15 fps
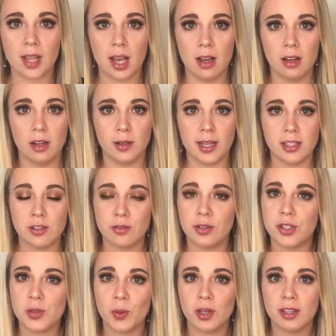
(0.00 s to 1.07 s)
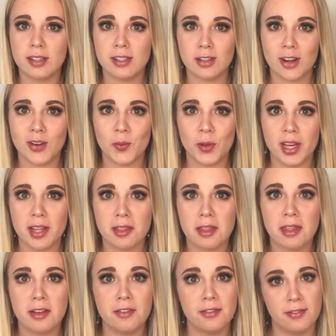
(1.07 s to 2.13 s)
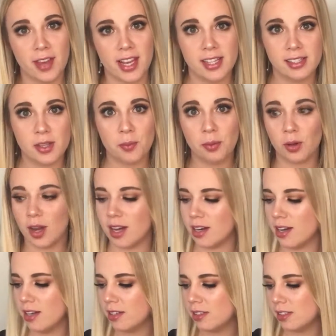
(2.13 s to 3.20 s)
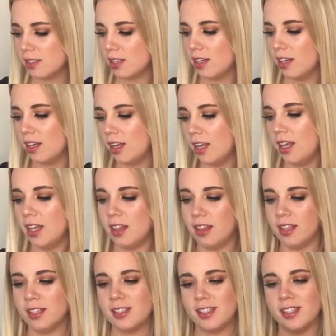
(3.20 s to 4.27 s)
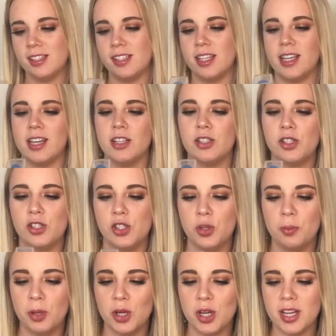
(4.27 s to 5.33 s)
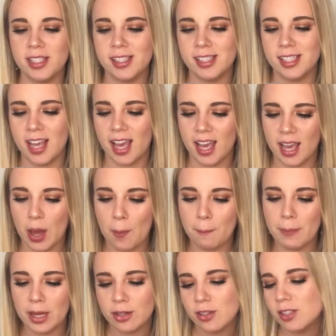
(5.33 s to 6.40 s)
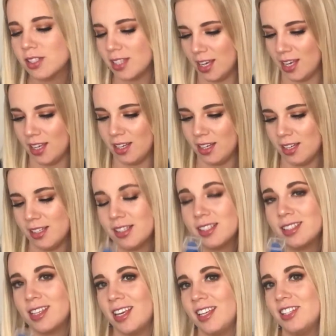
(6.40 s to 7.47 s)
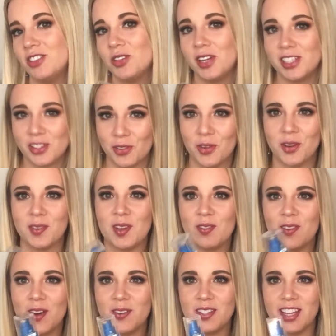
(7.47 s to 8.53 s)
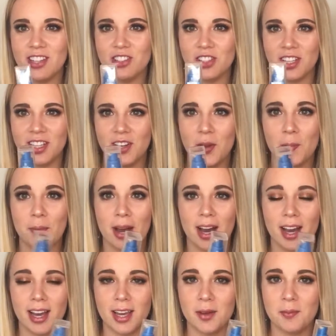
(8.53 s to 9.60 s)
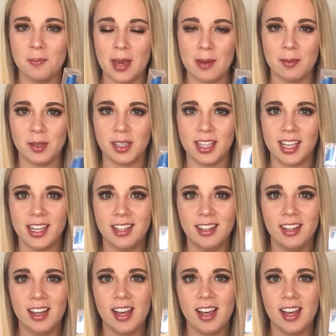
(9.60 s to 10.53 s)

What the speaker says: Alright, so first we're going to start with the face products. This is the Superstay Better Skin Transforming Foundation by Maybelline.